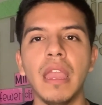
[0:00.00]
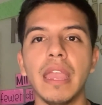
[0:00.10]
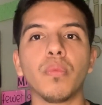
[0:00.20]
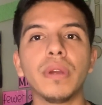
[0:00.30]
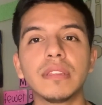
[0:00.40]

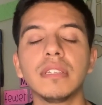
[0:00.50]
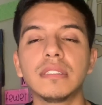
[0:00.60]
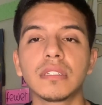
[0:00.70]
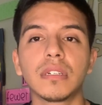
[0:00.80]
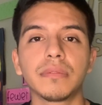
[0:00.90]
With
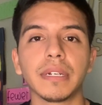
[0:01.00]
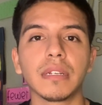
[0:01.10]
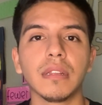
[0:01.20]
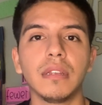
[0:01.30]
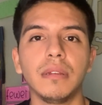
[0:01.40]
this
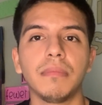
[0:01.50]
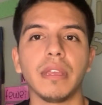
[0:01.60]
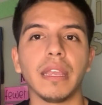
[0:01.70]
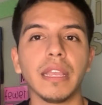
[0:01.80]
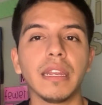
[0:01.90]
curriculum,
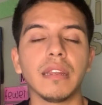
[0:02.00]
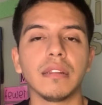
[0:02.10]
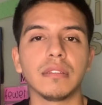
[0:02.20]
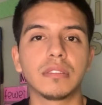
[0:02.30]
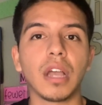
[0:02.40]
it
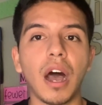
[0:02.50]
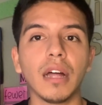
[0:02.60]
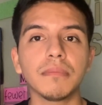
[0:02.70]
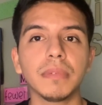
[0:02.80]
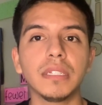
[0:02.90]

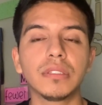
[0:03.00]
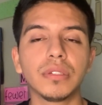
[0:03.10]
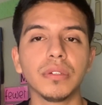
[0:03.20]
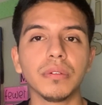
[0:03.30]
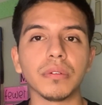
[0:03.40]
taught me
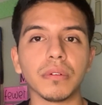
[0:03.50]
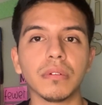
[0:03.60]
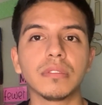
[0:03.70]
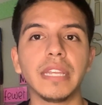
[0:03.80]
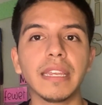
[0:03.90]

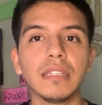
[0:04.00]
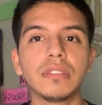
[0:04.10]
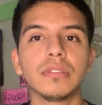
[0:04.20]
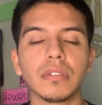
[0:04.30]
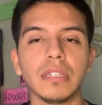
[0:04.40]
to take
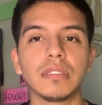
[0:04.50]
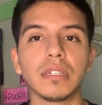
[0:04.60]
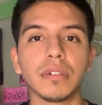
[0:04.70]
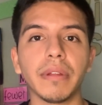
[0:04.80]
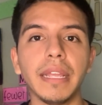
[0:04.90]
into
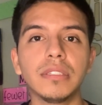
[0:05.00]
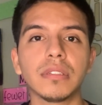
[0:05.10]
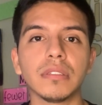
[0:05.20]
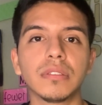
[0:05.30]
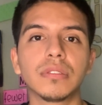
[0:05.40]

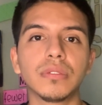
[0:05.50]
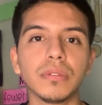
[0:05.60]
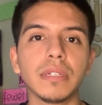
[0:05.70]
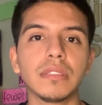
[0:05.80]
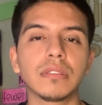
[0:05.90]
consideration
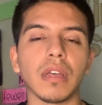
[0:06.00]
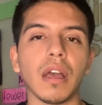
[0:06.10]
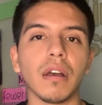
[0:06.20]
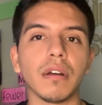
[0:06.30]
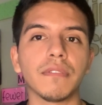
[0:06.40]
students
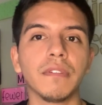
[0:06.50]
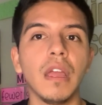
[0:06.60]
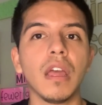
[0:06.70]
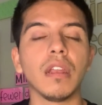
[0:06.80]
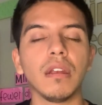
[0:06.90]
of
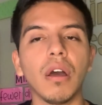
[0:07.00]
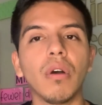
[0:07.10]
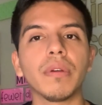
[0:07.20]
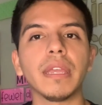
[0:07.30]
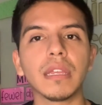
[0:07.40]

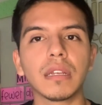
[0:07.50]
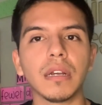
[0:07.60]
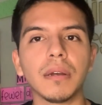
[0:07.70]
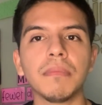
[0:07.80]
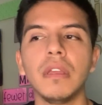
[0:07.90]
low
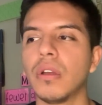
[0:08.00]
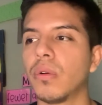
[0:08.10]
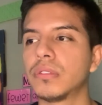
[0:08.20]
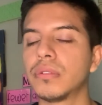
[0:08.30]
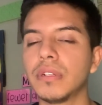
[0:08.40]
income,
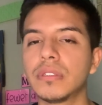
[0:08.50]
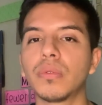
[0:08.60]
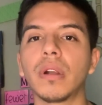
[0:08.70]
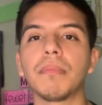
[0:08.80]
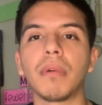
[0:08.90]
students
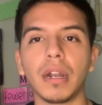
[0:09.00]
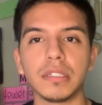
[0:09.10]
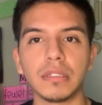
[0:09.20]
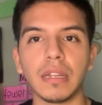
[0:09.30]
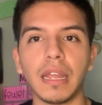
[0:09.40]
who are
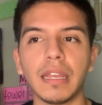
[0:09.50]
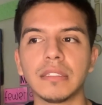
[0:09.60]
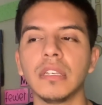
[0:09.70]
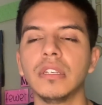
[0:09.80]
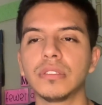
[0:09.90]

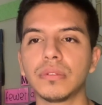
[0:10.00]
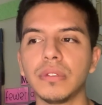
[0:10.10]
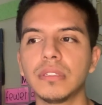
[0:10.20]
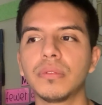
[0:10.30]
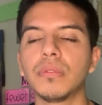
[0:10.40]
marginalized,
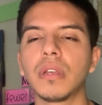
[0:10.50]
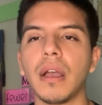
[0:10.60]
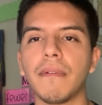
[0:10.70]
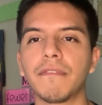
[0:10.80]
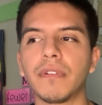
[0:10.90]
students who
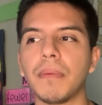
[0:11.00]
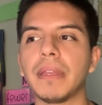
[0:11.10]
come from a